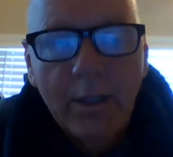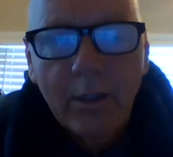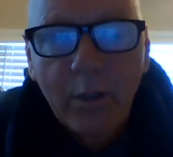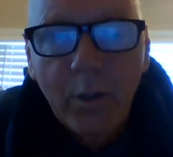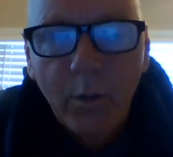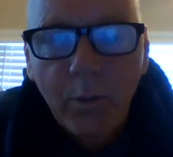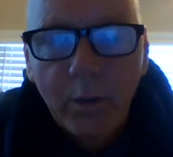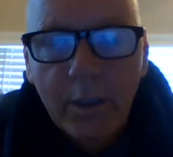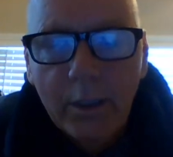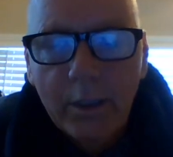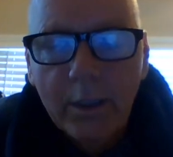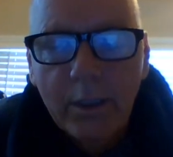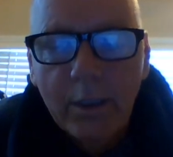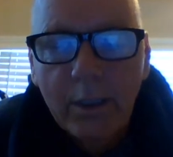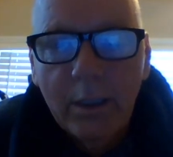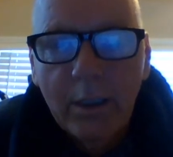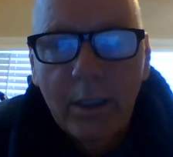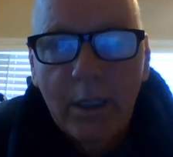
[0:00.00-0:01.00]
you know what?
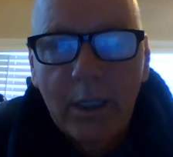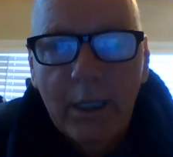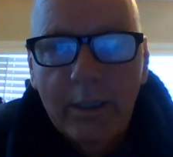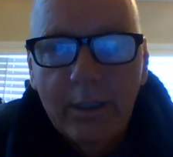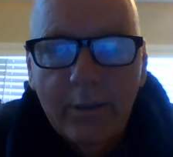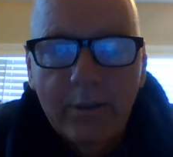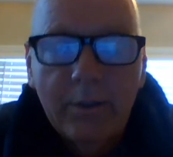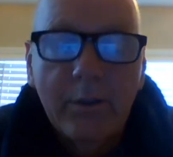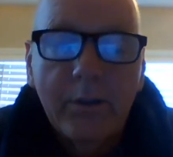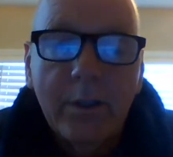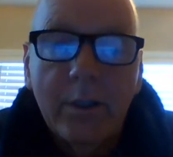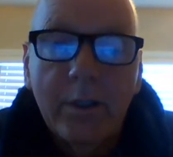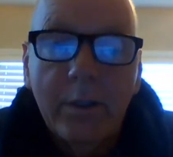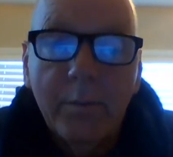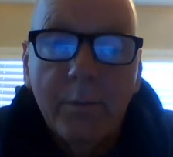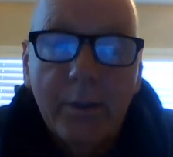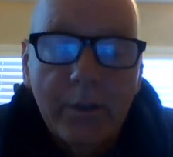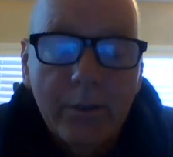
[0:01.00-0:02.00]
This is a
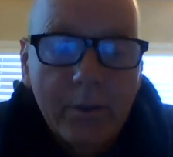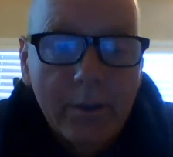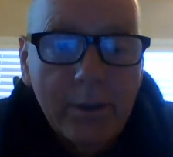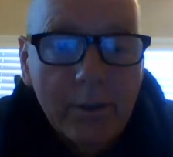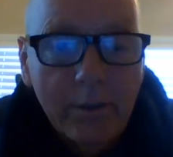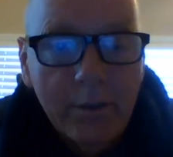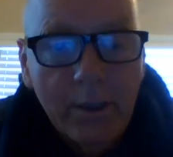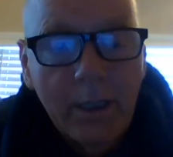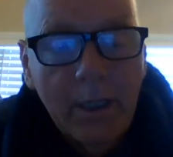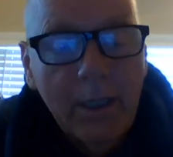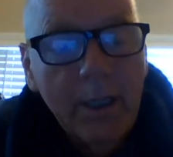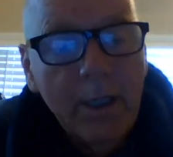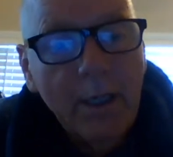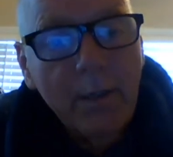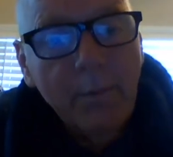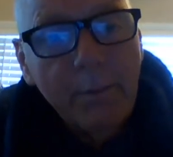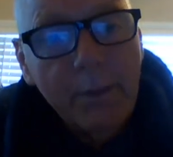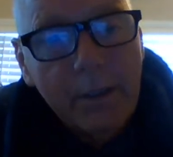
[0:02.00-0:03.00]
good message
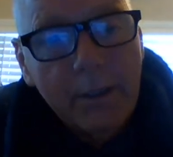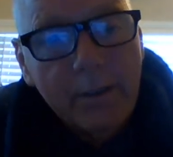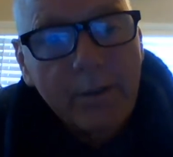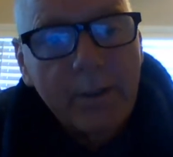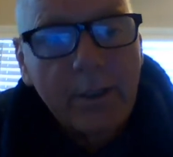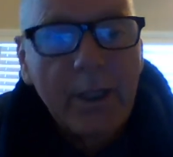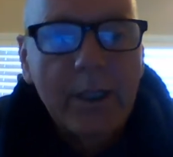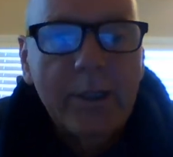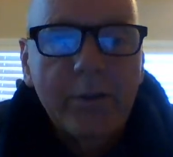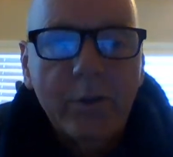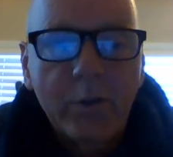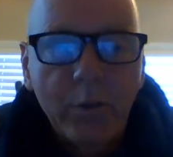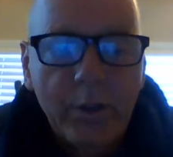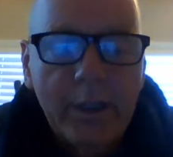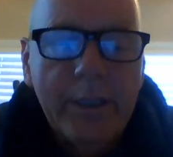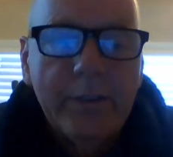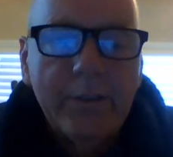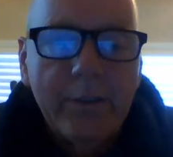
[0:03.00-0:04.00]
because God's
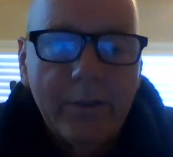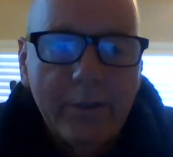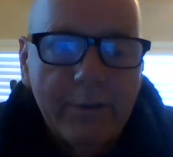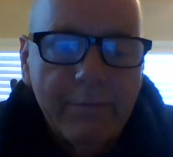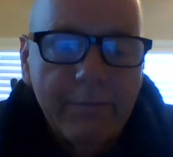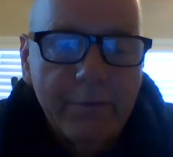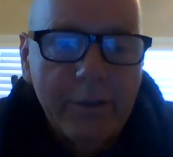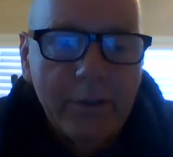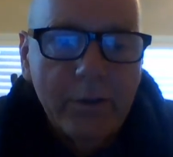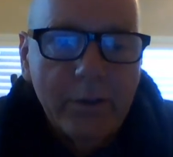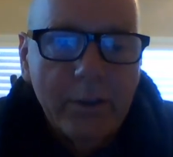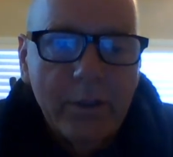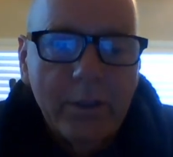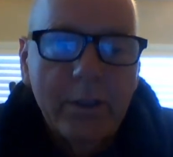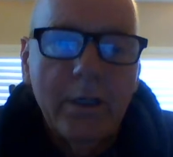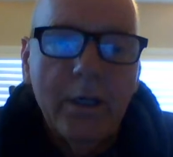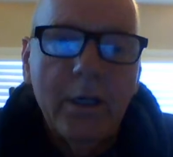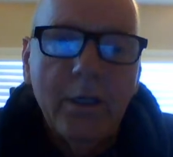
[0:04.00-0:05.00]
grace is
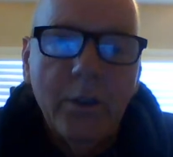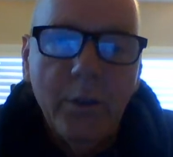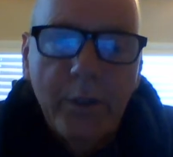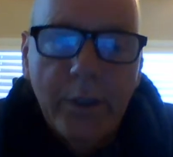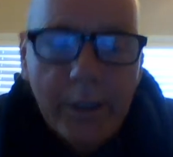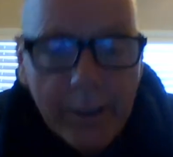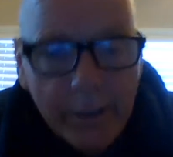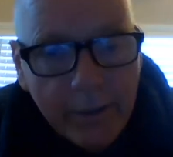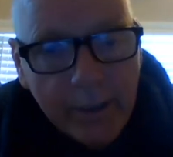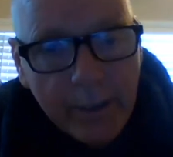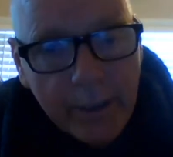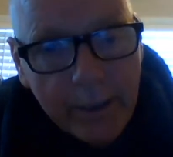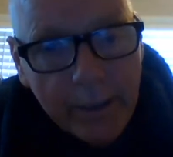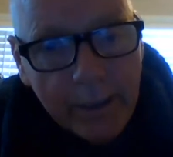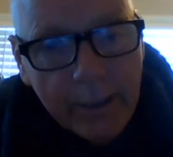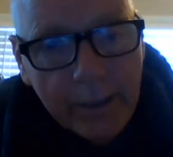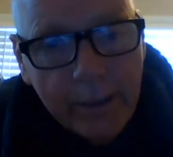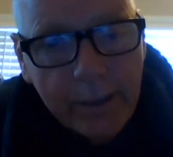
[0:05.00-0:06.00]
sufficient. Are you here
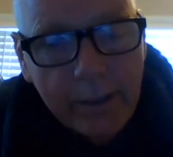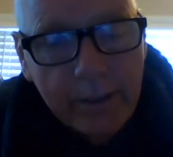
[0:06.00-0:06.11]
today?